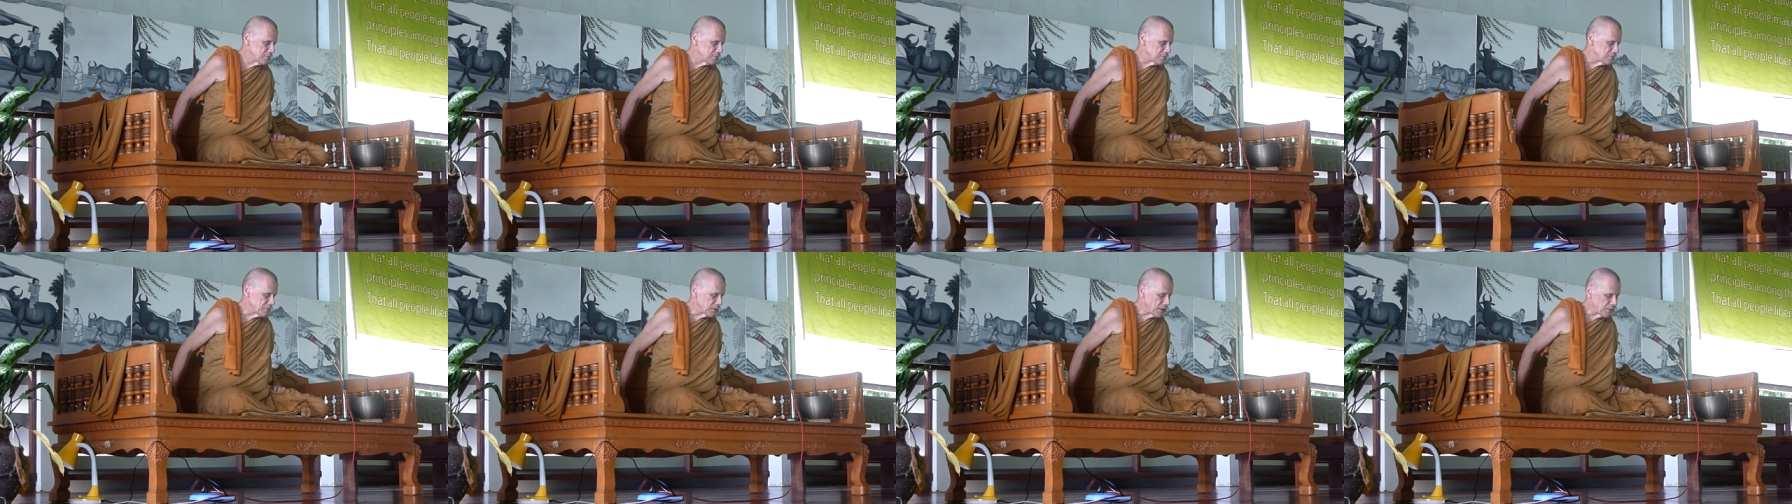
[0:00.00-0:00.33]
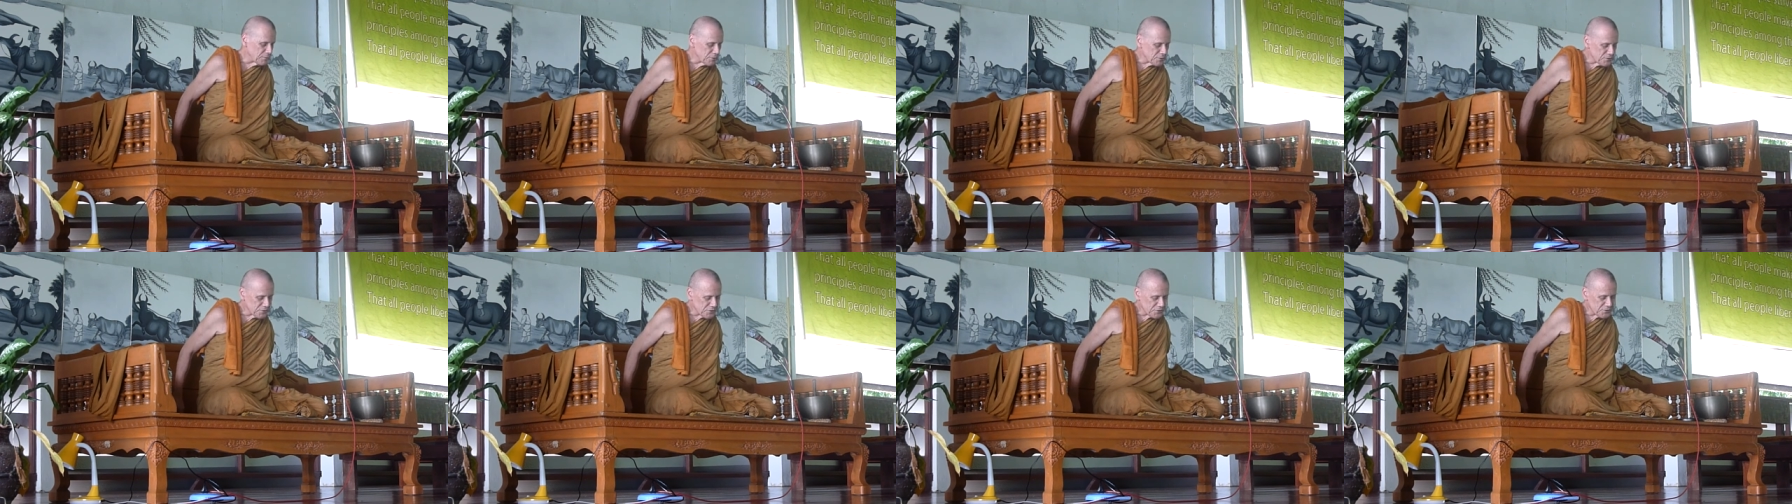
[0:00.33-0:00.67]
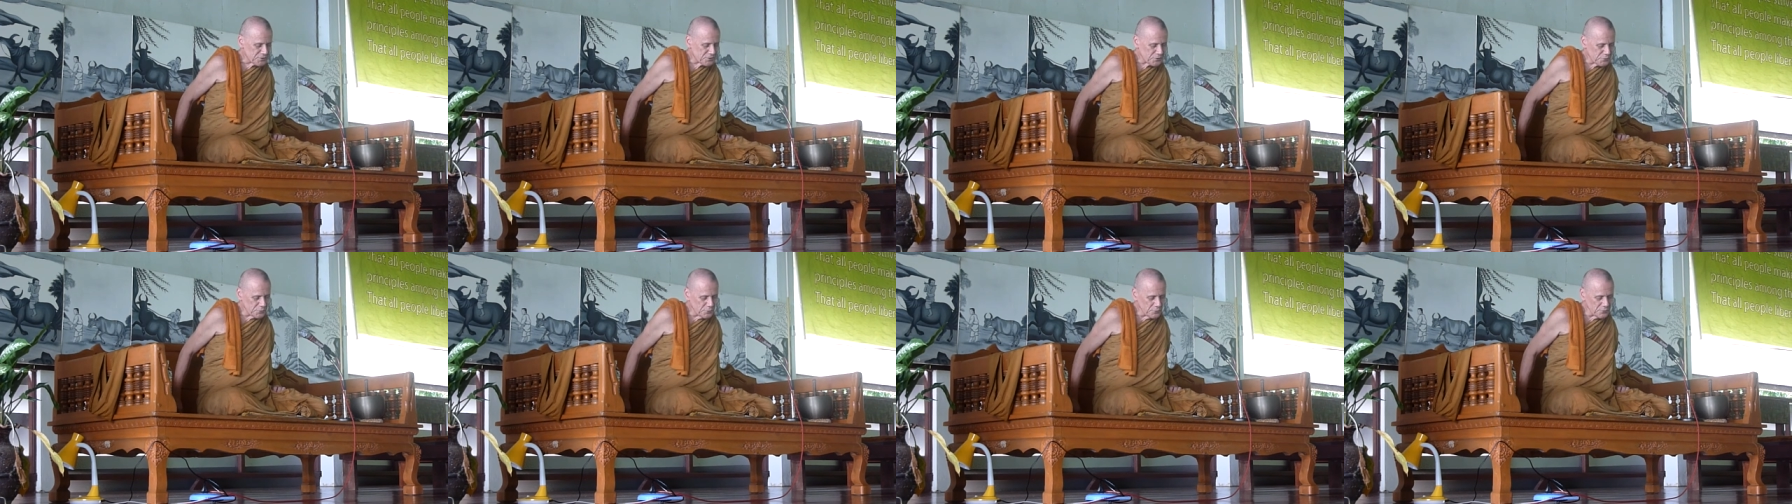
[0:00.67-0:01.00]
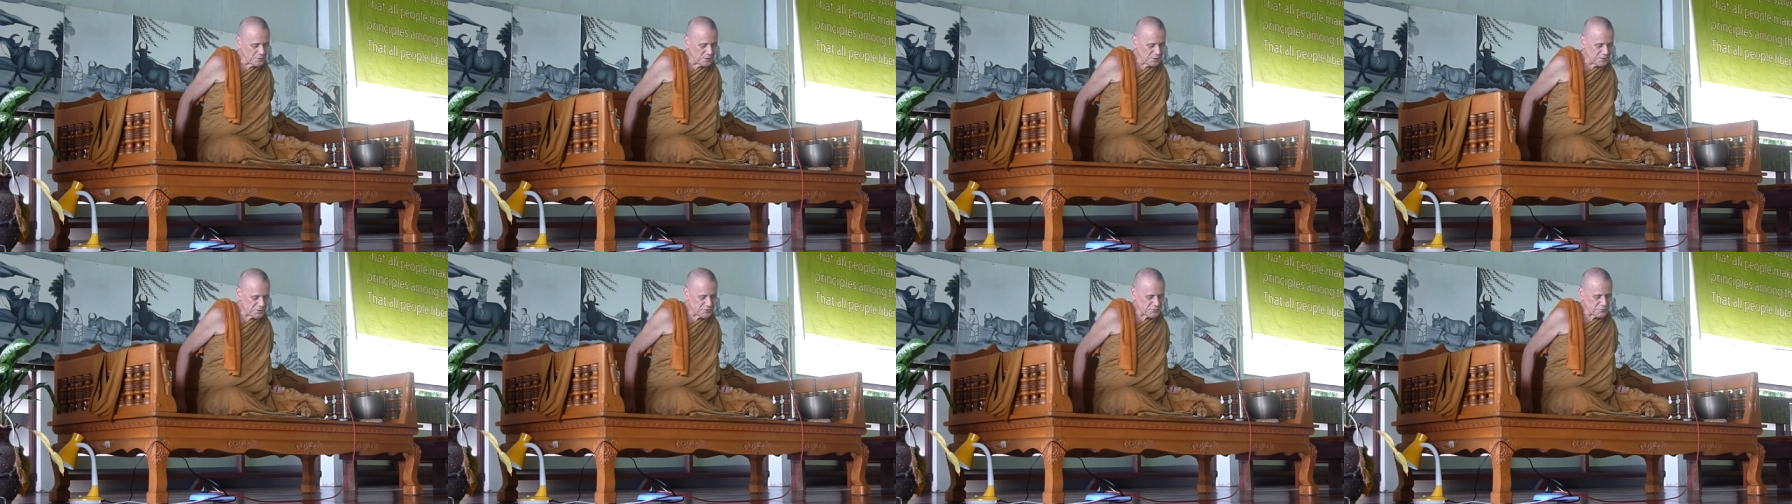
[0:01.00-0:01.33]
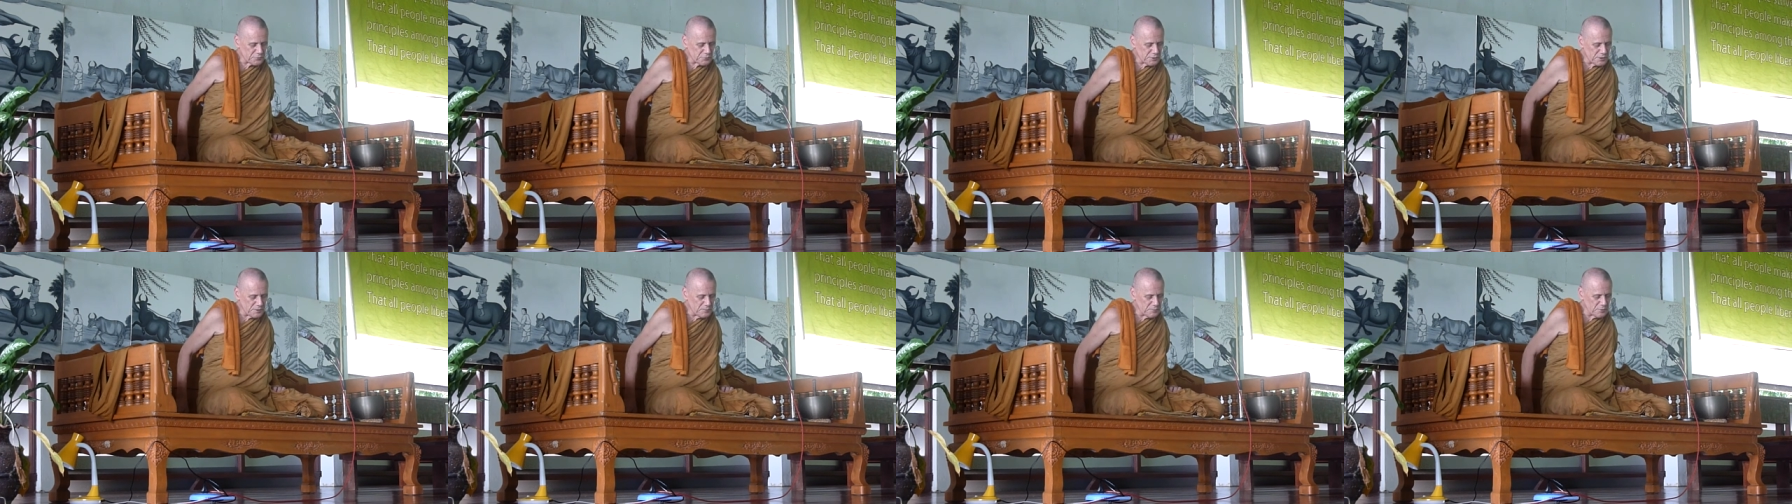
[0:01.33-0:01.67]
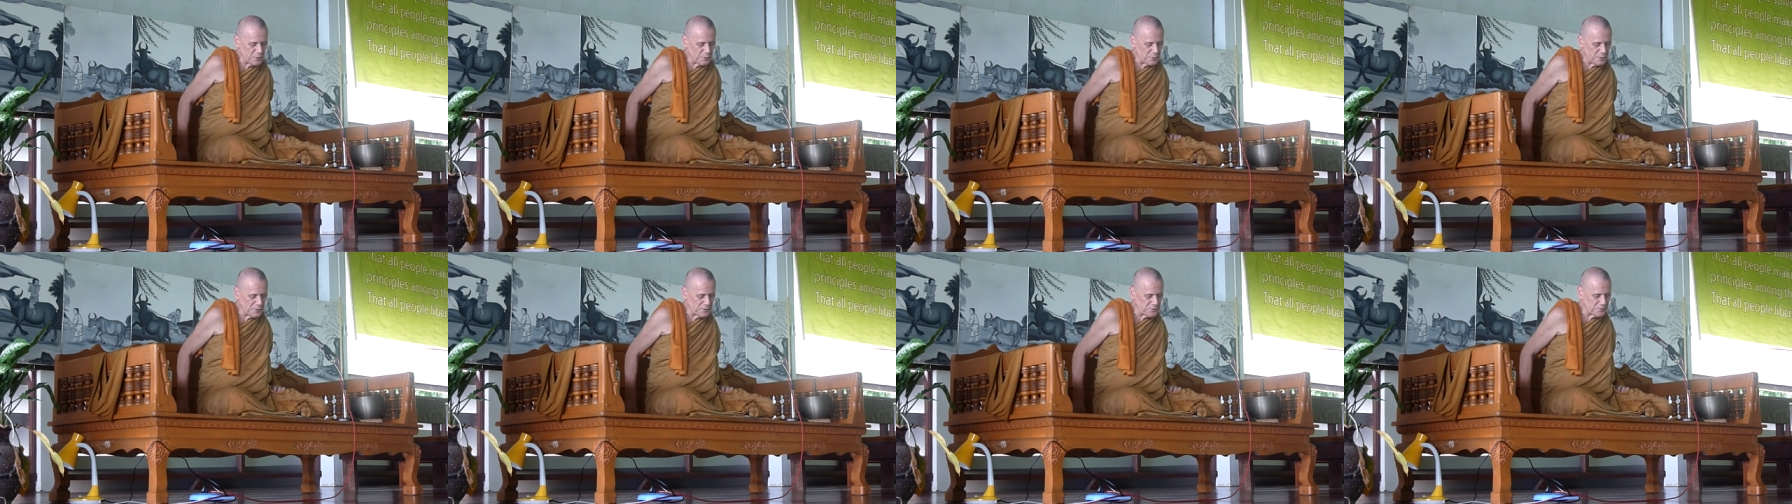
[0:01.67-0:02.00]
When I was at school, they stream
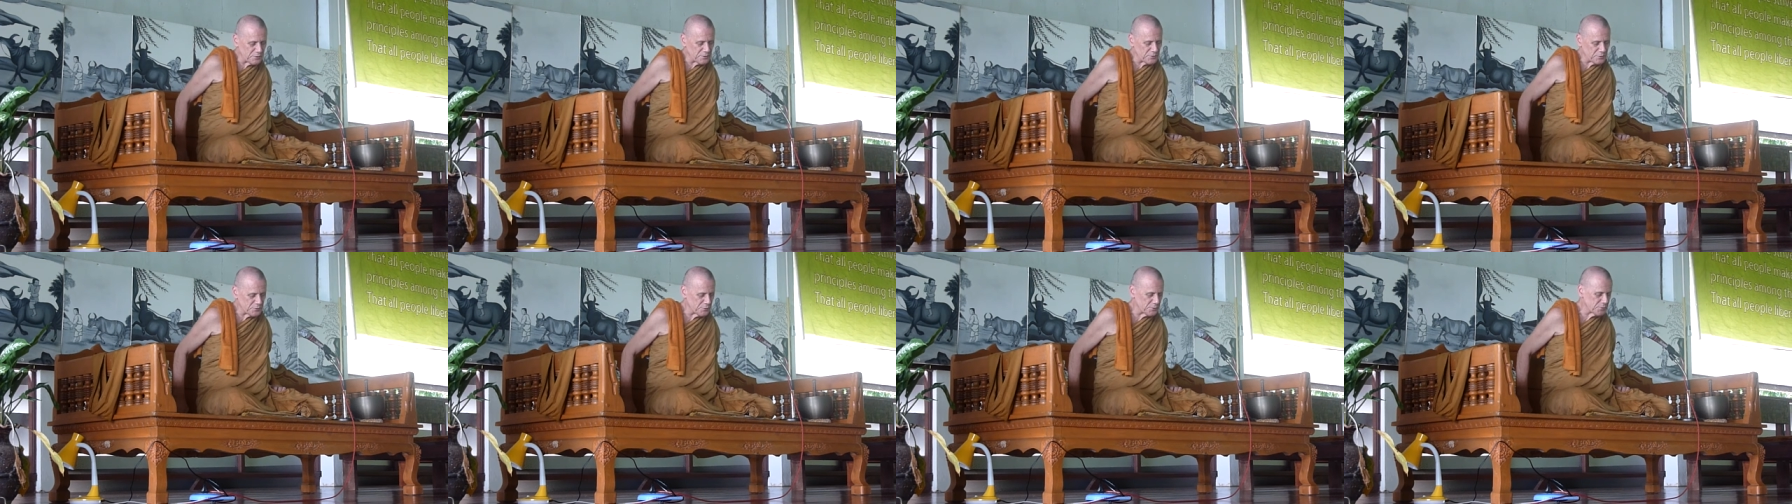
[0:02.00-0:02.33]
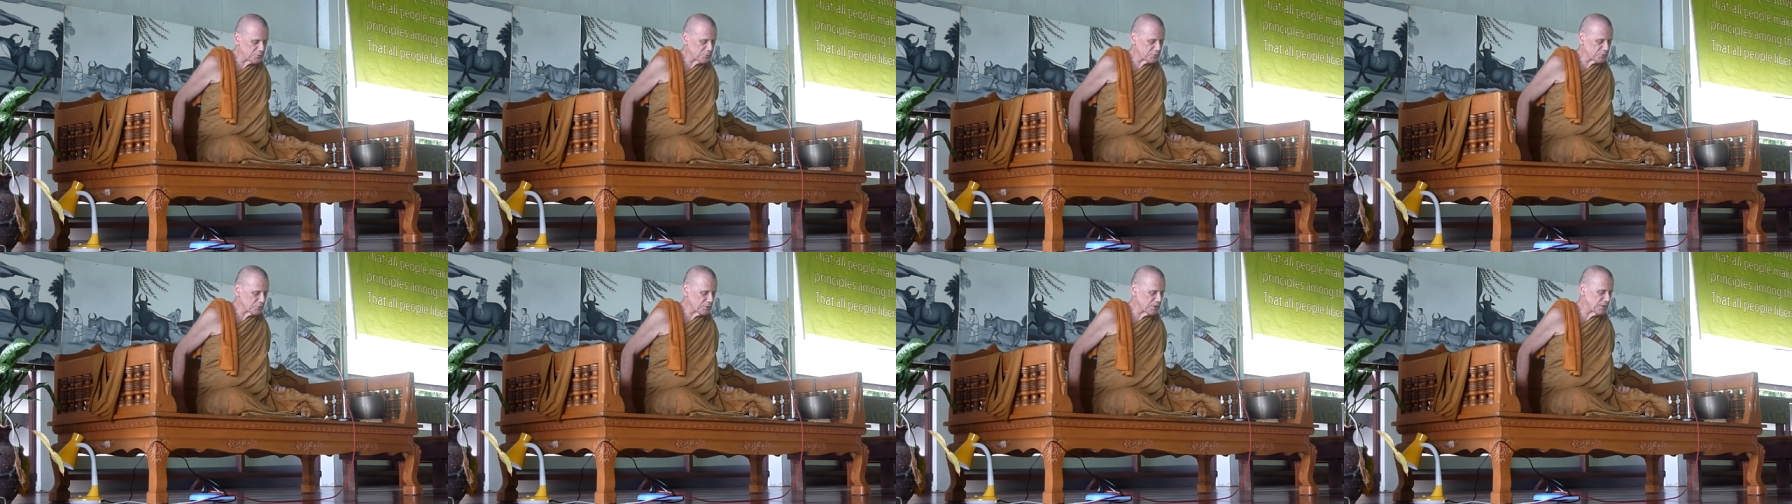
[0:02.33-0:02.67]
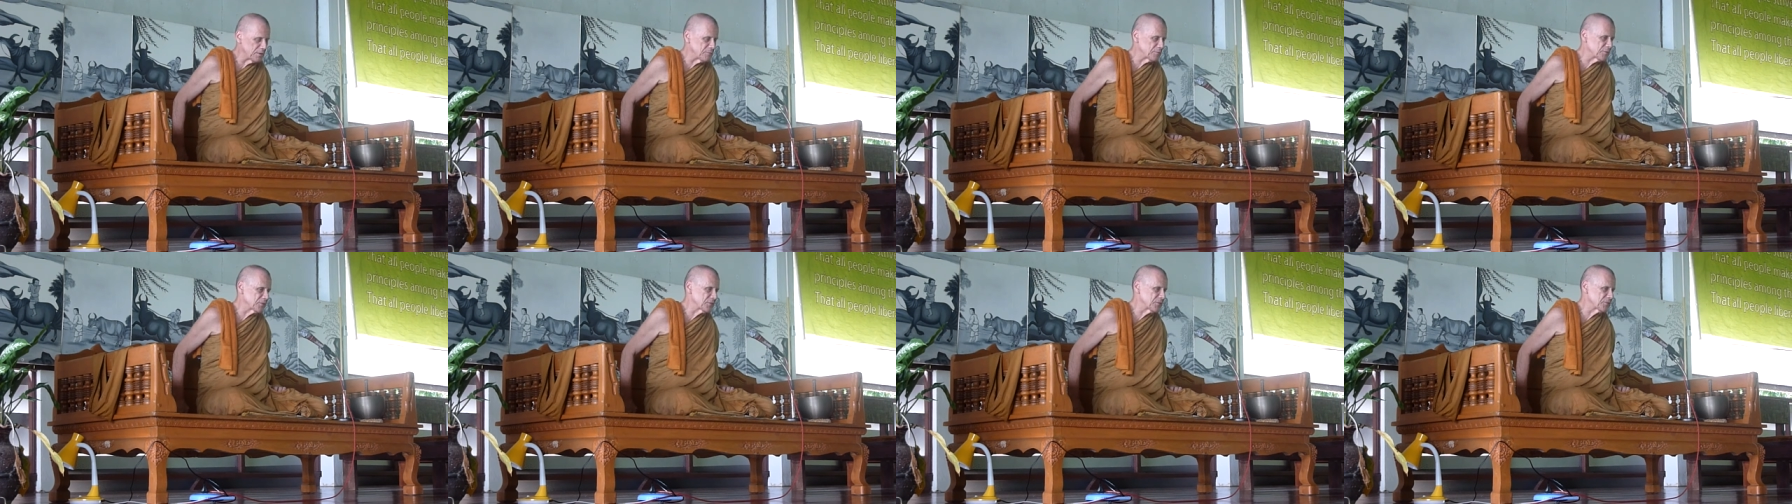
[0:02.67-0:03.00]
you into two streams.